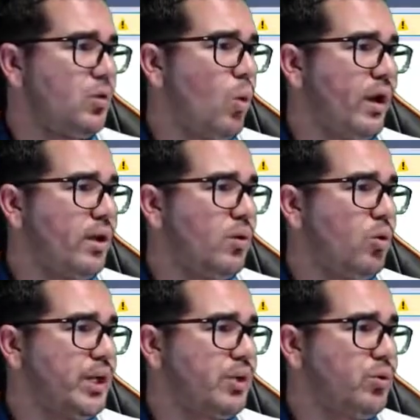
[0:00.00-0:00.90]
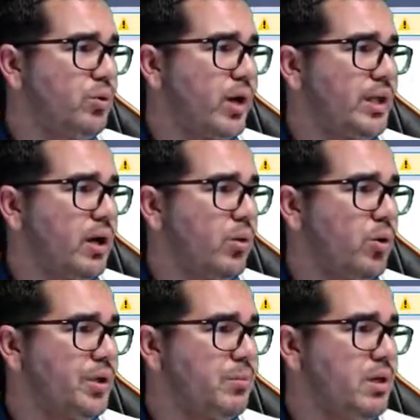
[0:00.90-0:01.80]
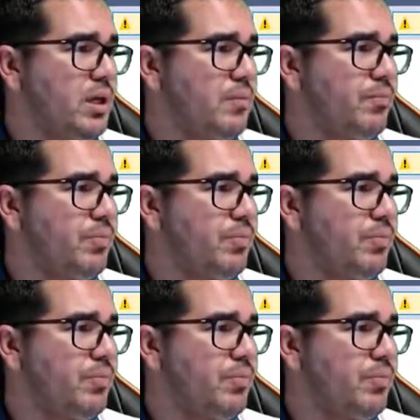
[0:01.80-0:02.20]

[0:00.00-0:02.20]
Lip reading: what I'm gonna do right now, gonna be,